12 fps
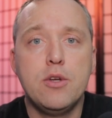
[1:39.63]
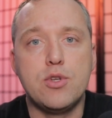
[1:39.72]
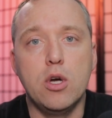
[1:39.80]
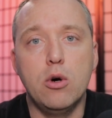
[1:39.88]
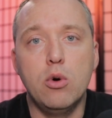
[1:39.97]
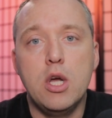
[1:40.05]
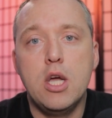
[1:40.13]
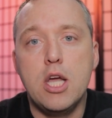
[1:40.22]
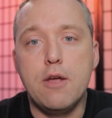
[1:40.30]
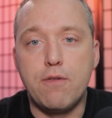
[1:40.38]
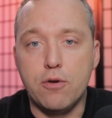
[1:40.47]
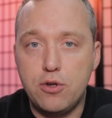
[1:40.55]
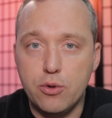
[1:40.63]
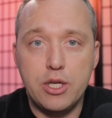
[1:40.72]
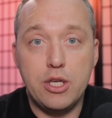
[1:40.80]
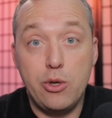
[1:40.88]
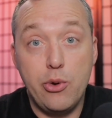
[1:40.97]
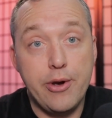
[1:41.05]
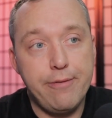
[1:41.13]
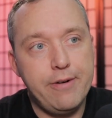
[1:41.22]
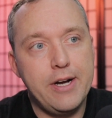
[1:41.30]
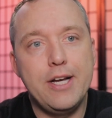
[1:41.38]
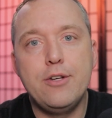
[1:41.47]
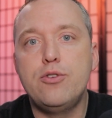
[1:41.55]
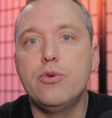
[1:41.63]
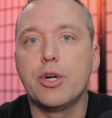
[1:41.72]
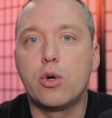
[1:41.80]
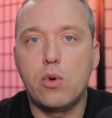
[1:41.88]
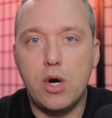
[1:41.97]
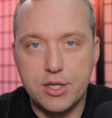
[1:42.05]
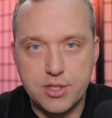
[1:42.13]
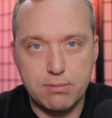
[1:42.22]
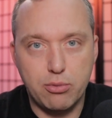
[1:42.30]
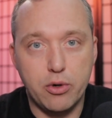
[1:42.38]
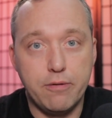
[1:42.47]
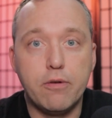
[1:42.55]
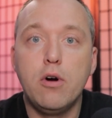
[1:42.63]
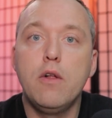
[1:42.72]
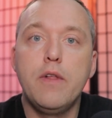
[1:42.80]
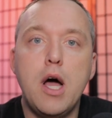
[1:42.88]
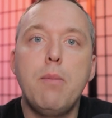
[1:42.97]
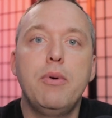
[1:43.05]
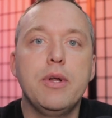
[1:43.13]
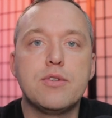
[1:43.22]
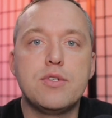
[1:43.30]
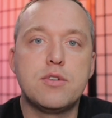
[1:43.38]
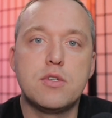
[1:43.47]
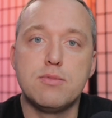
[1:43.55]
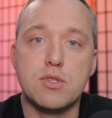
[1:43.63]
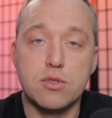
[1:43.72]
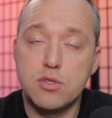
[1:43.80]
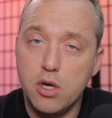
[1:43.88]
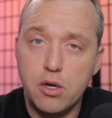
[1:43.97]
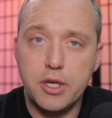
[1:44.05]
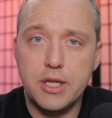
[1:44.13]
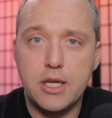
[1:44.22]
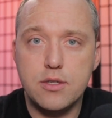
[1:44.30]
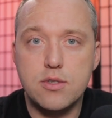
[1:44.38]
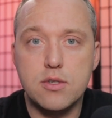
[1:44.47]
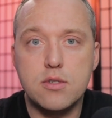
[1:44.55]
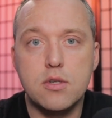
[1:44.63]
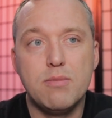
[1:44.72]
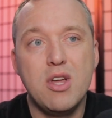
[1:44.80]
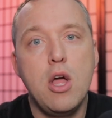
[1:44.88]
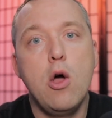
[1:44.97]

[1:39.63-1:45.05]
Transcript: So, if you're doing UEFI, do it across the board for all the operating systems installed on that system,